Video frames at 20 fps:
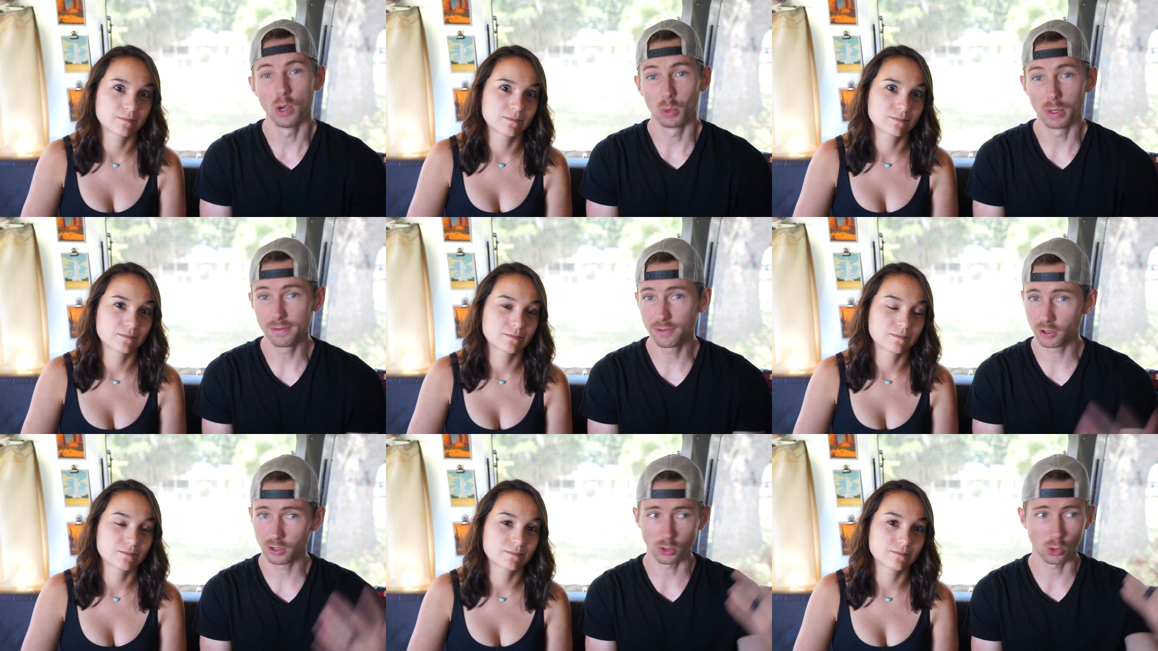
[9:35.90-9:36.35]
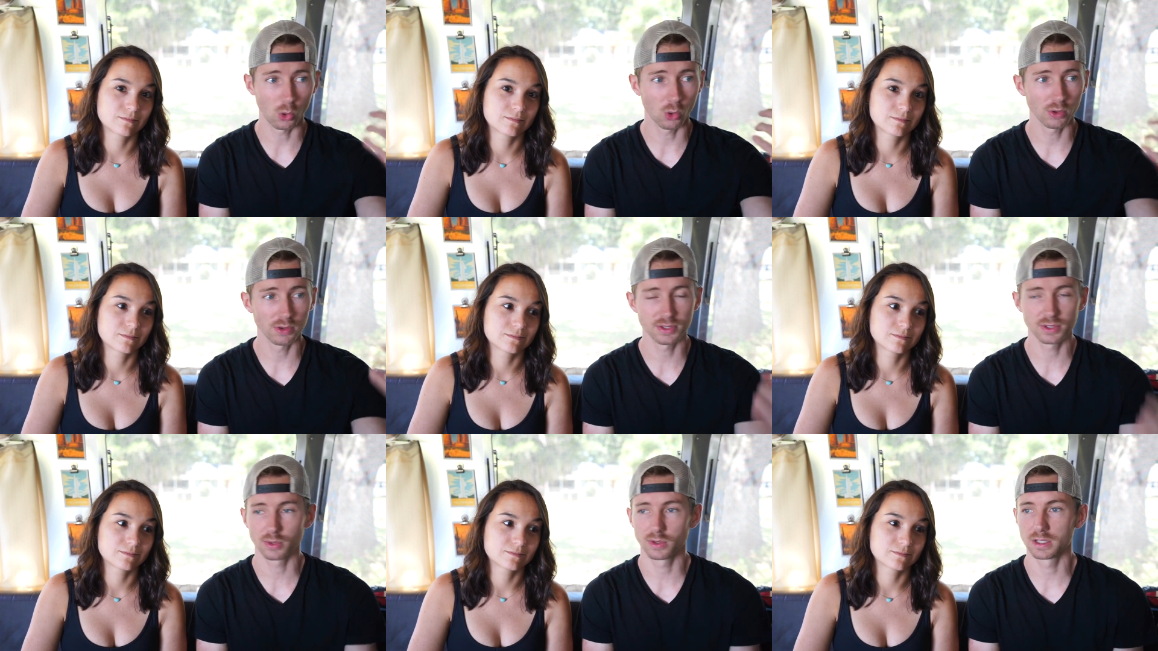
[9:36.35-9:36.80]
Speaker 1: We've heard horror
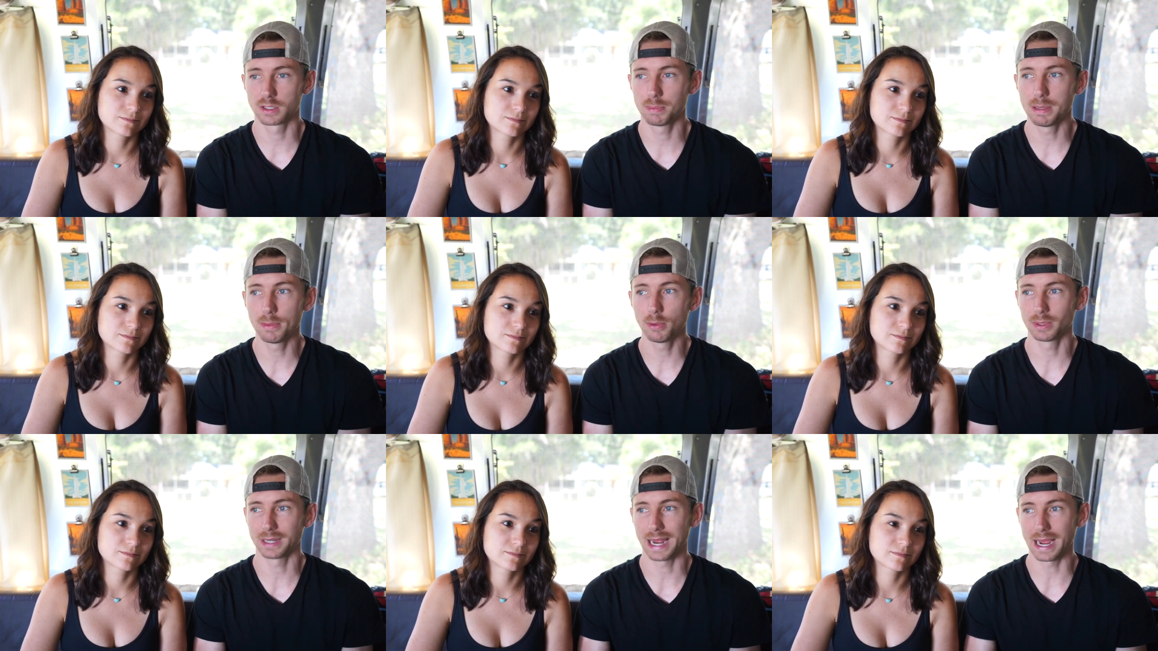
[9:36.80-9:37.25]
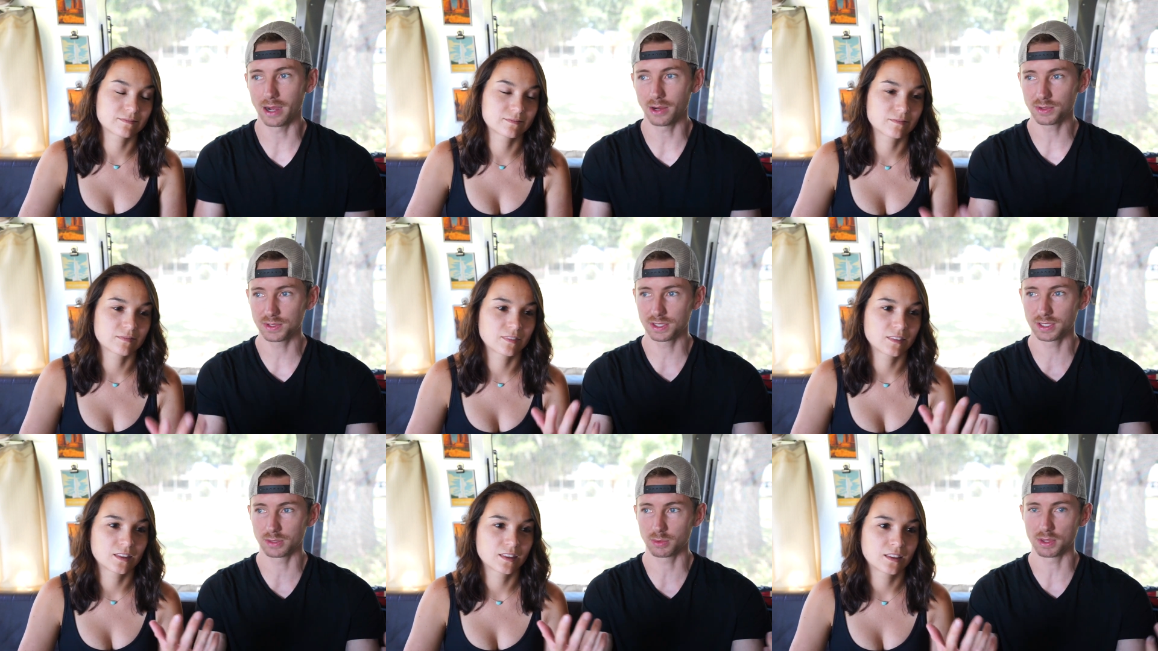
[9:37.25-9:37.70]
stories of people in
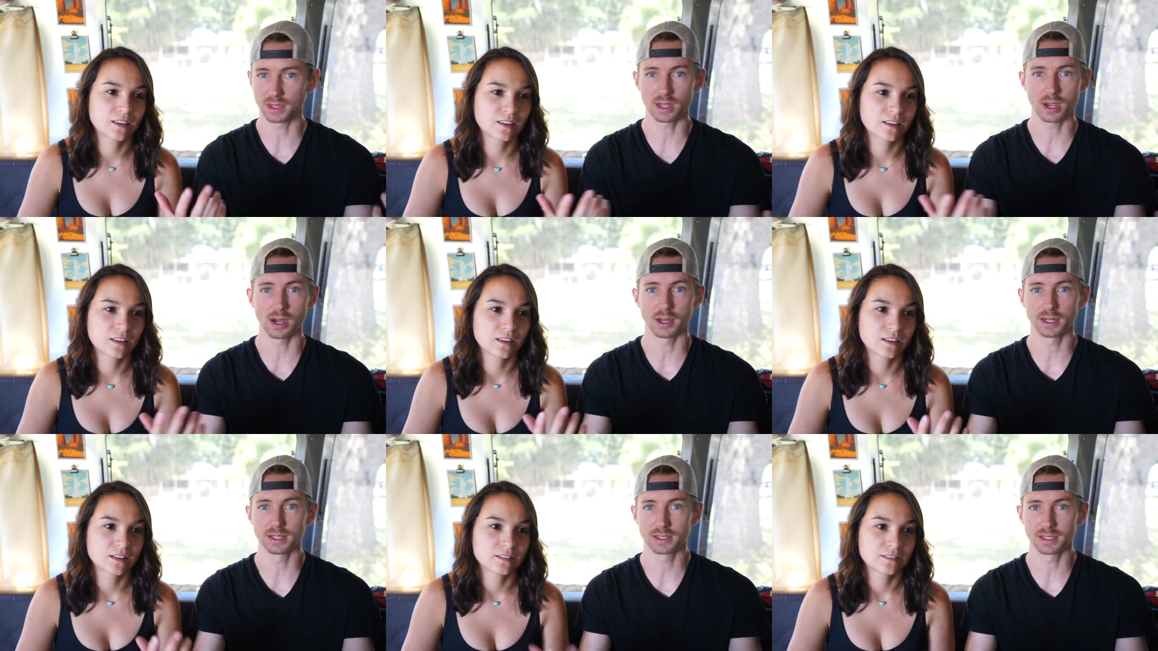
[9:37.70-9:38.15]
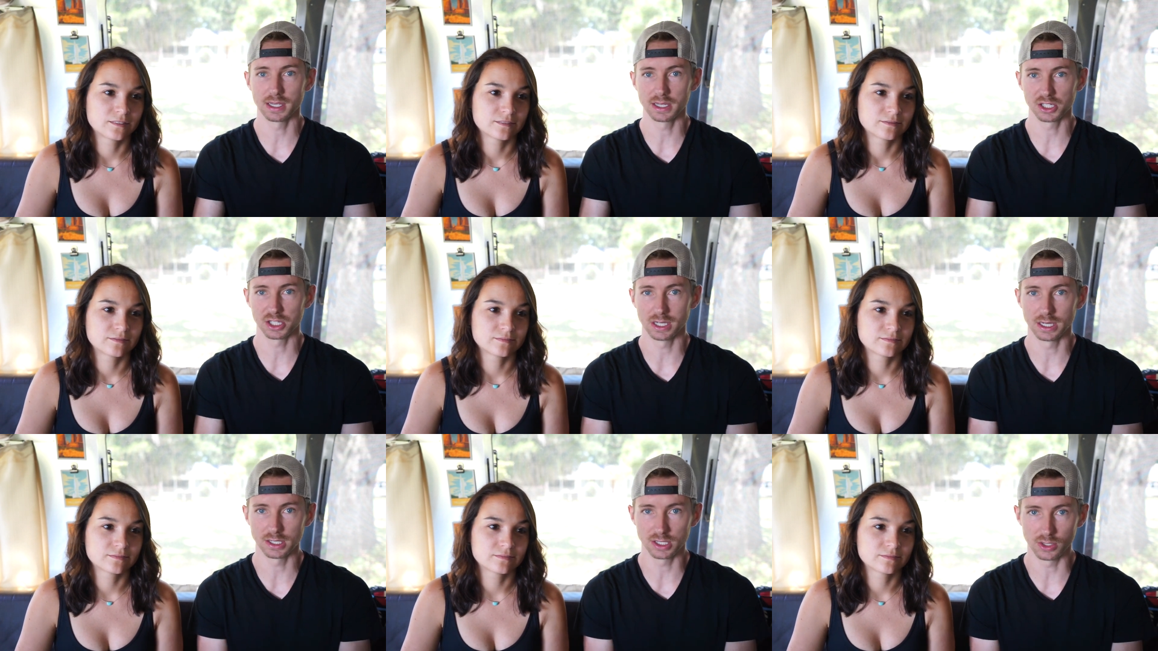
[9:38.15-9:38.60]
houses with condensation
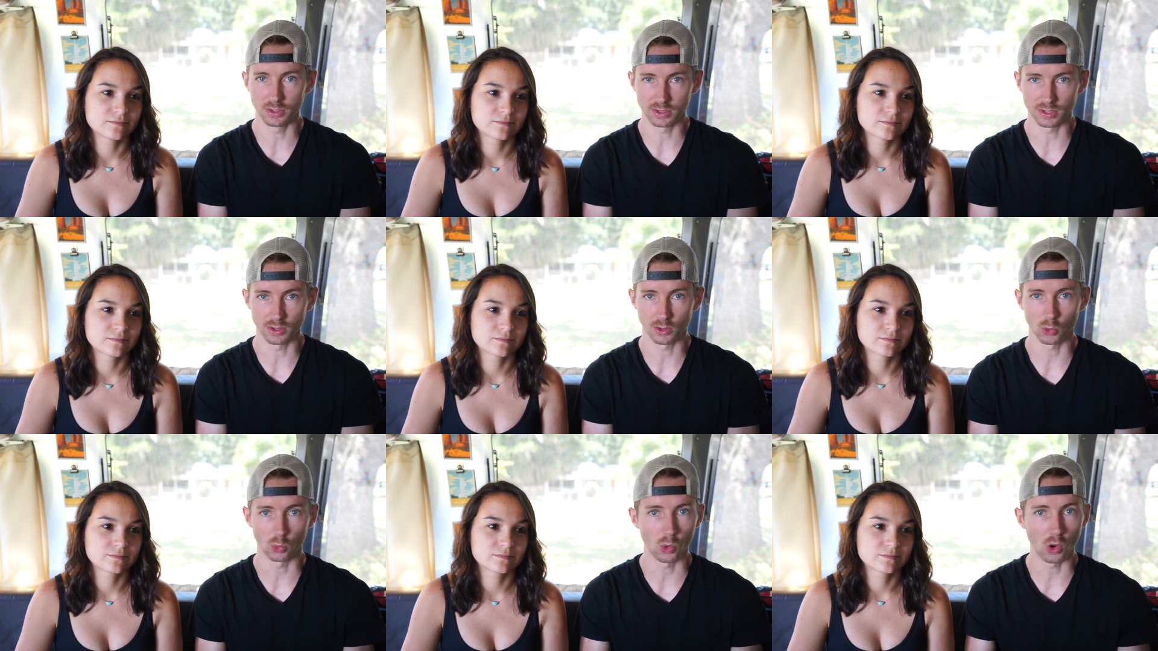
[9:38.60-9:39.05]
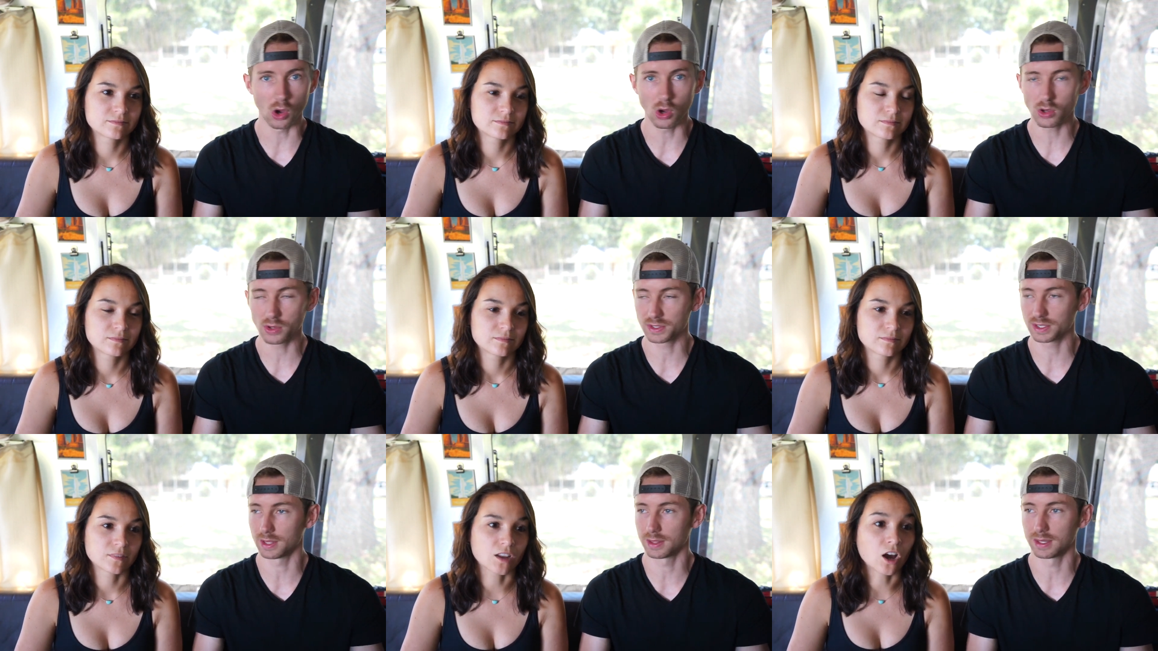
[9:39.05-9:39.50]
issues and their walls
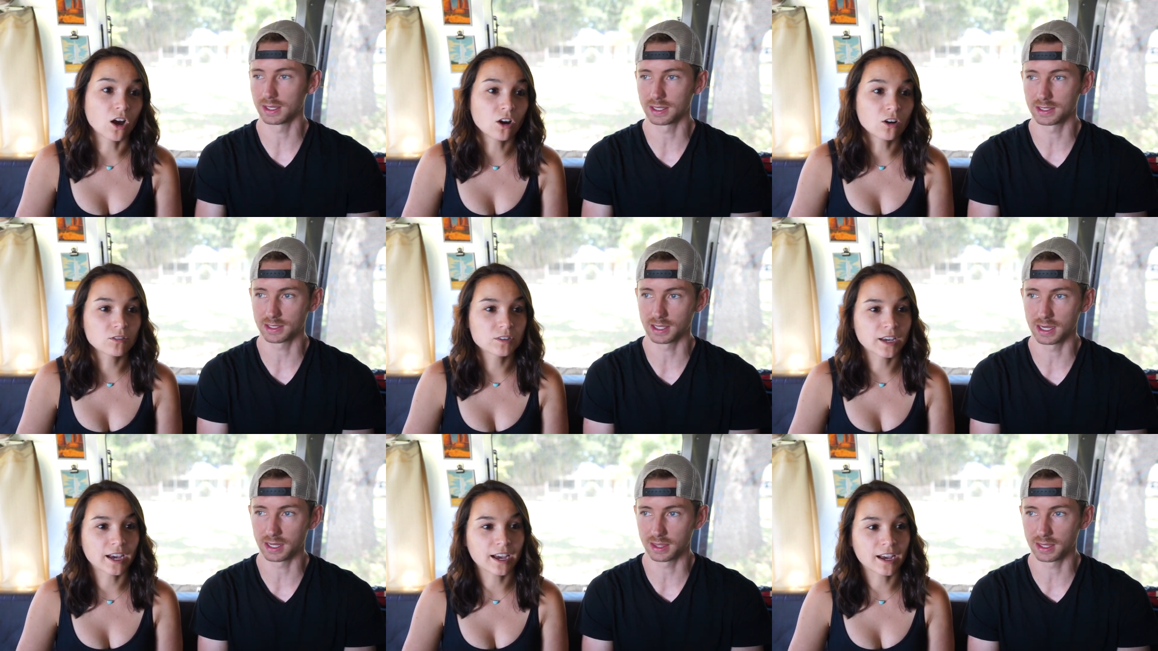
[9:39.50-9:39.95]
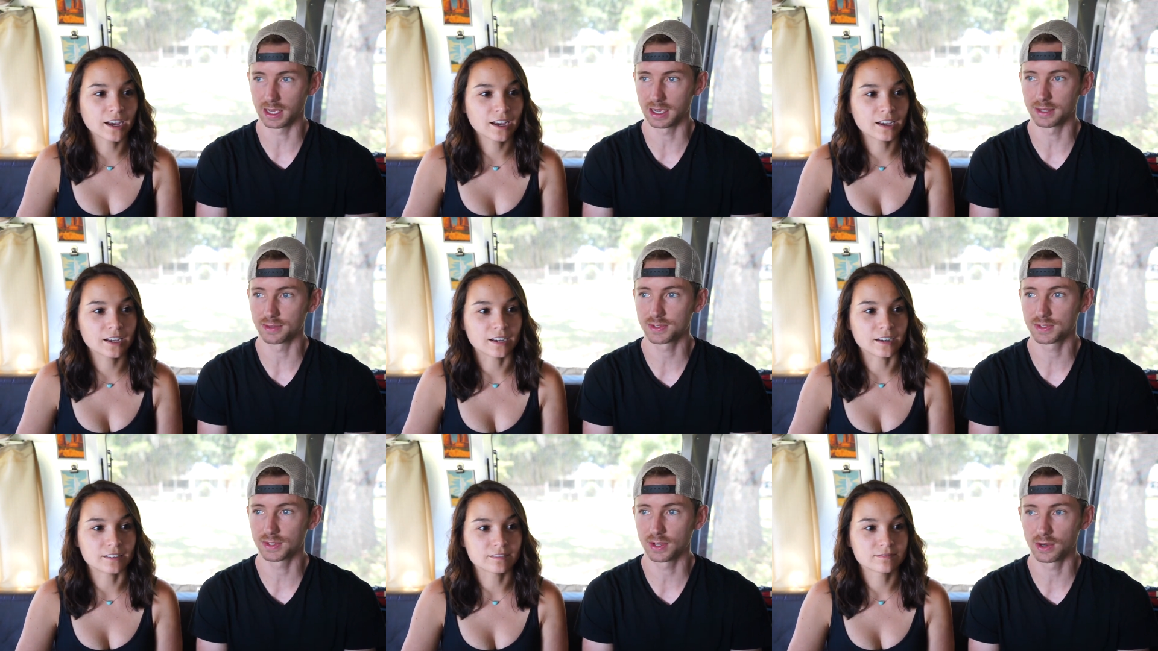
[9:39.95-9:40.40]
and things oh, like yeah. that.
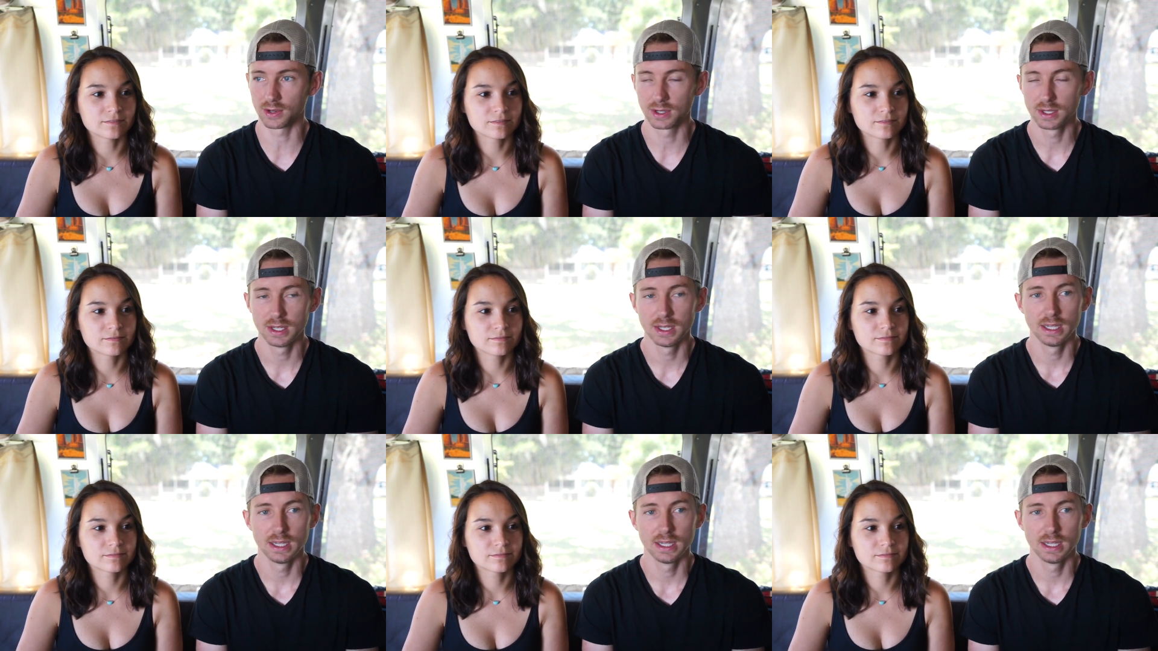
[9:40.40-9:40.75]
So.